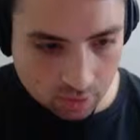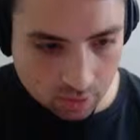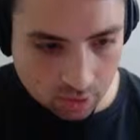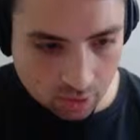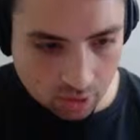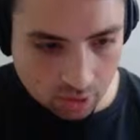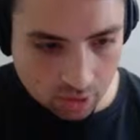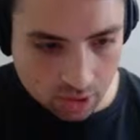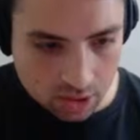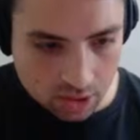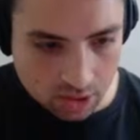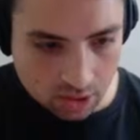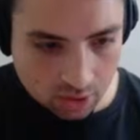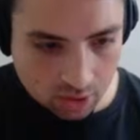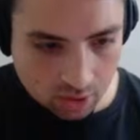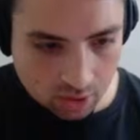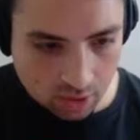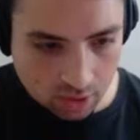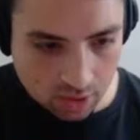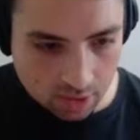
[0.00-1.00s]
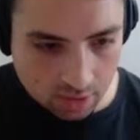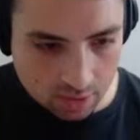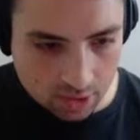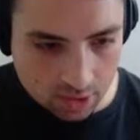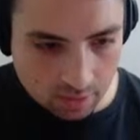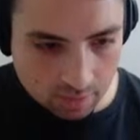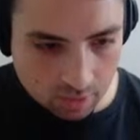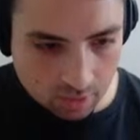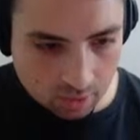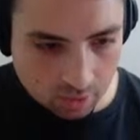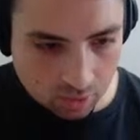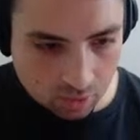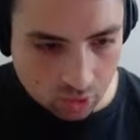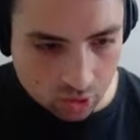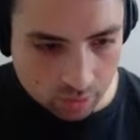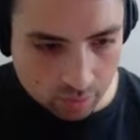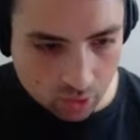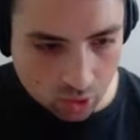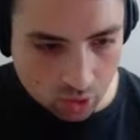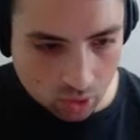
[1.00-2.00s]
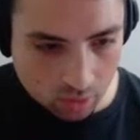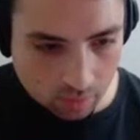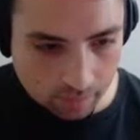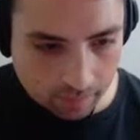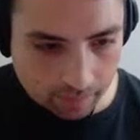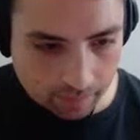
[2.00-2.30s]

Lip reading: I thought that seemed a little small.